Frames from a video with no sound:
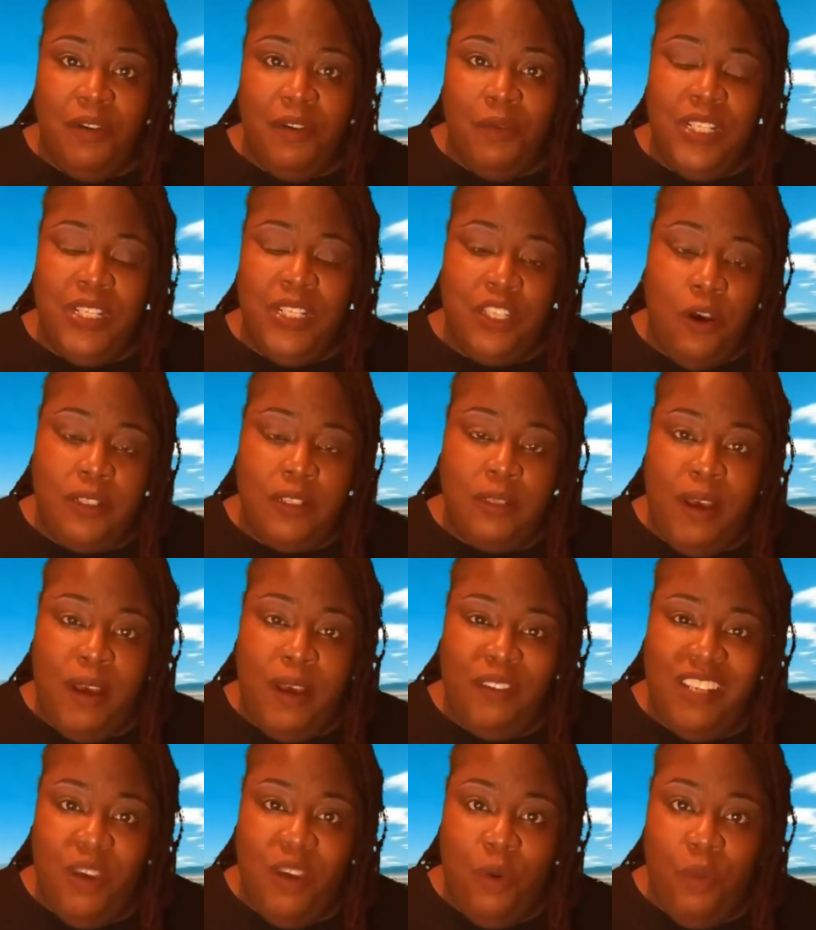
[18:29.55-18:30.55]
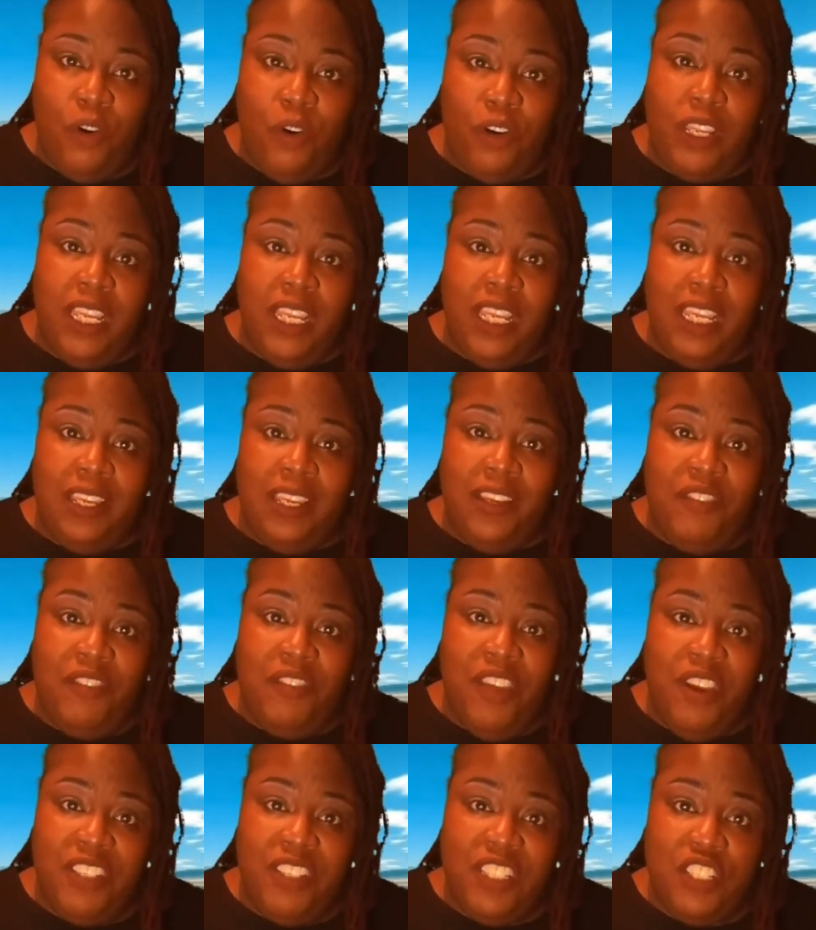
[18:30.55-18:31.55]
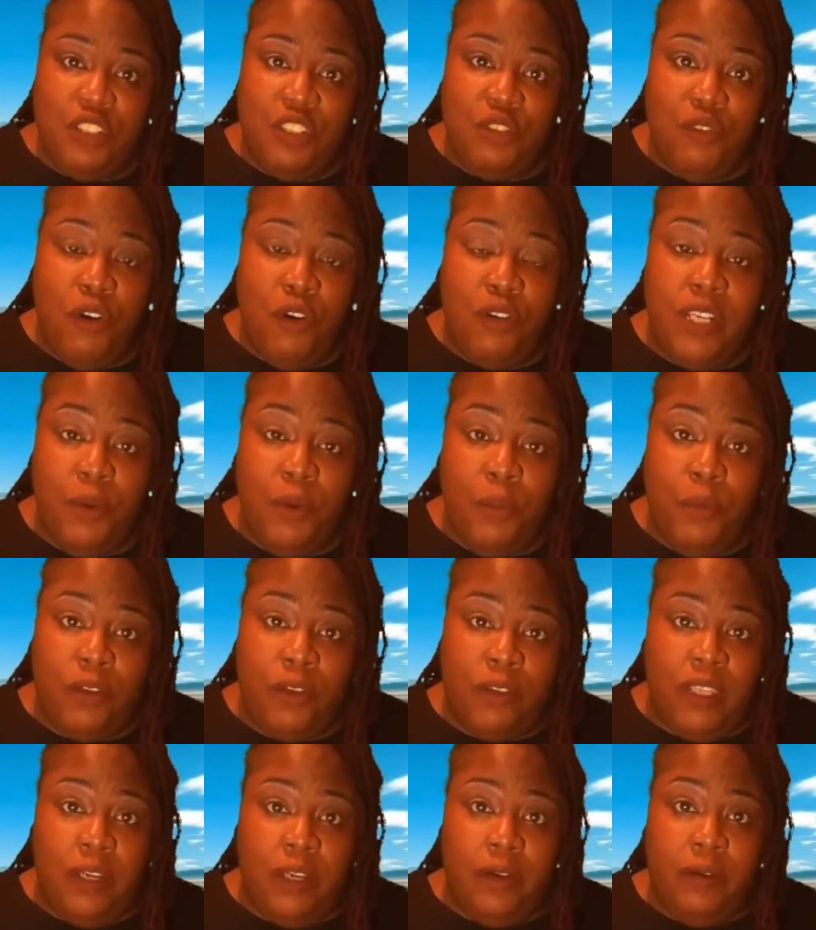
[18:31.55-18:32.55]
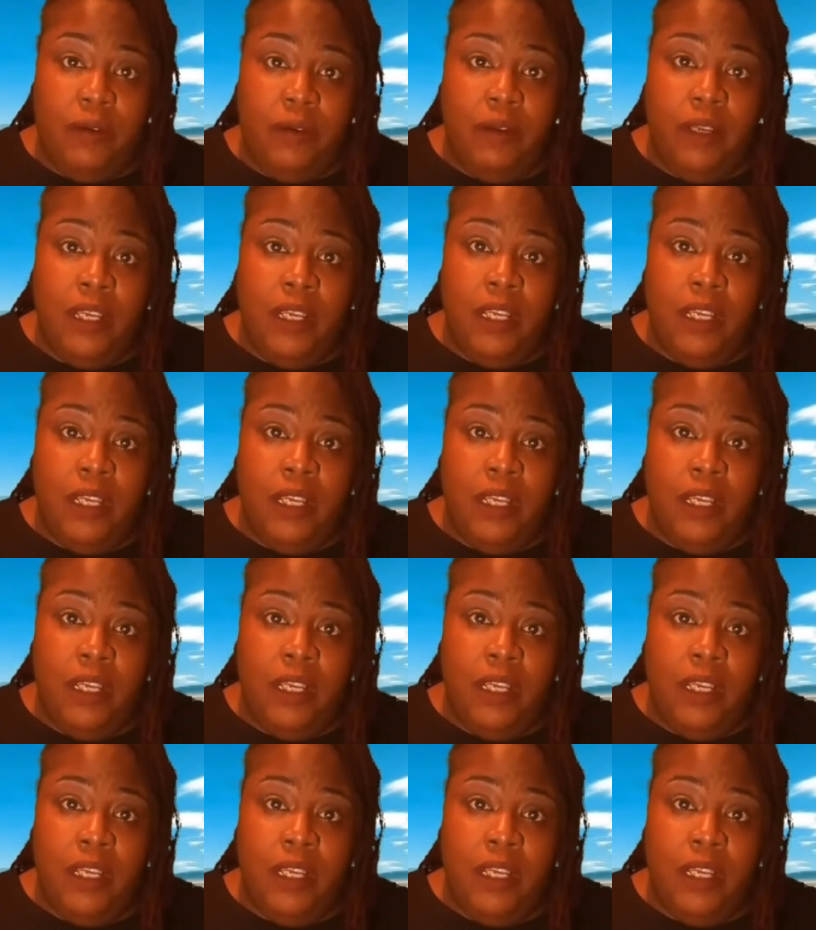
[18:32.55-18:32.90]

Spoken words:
we talked about networking. There is a strong network there.